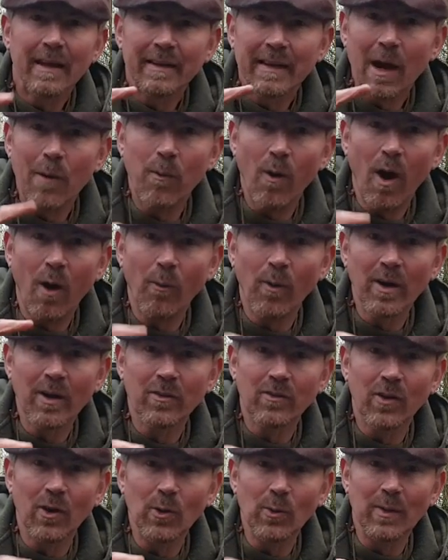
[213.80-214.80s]
Now what I want
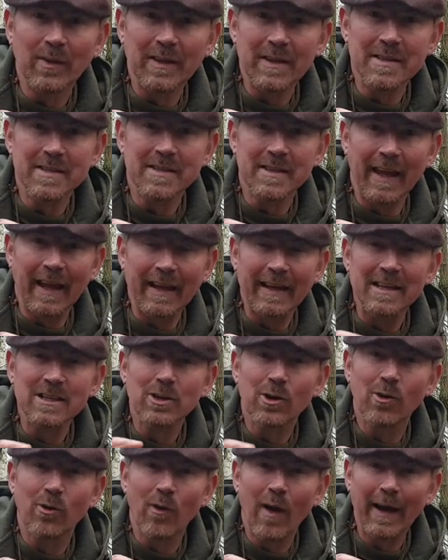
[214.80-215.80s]
to do with this stick is
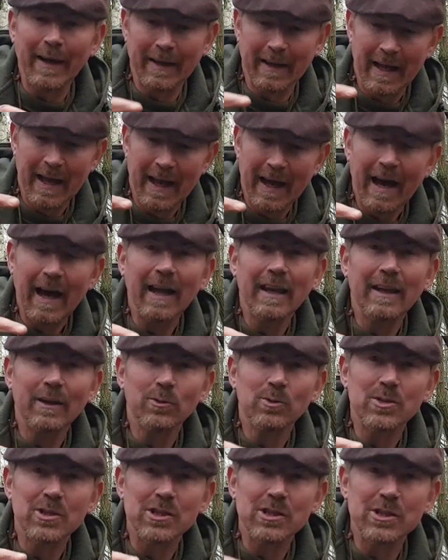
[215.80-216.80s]
create a
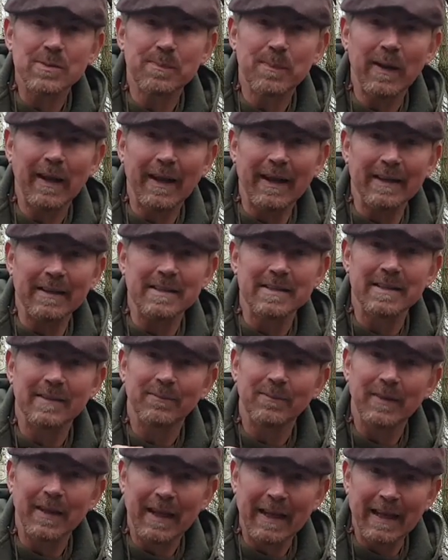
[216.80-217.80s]
little split
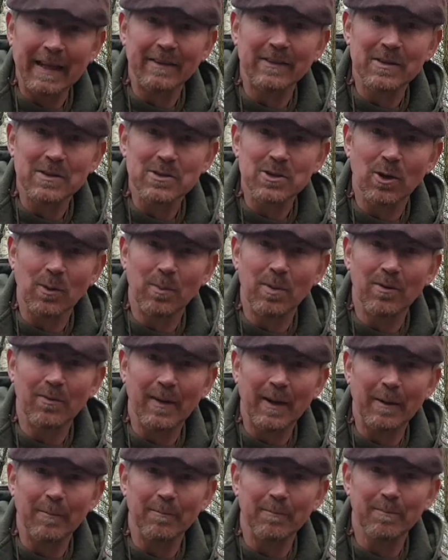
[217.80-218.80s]
in the top of
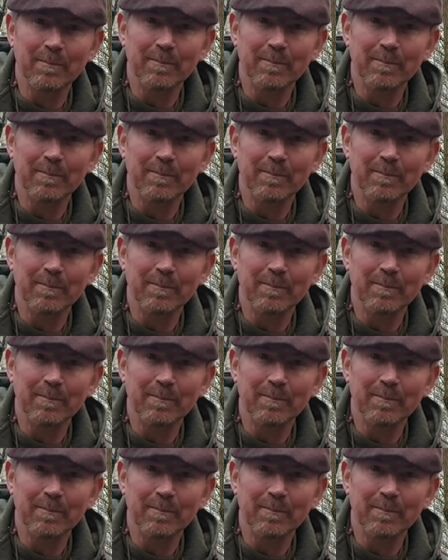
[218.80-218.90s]
it.